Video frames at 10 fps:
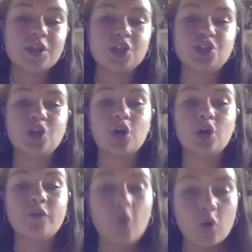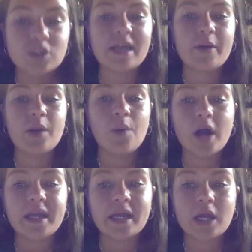the struggle of ordinary
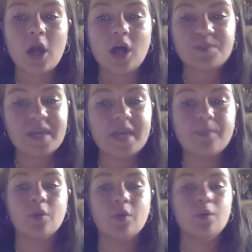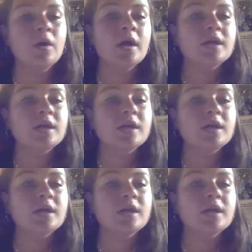working class people,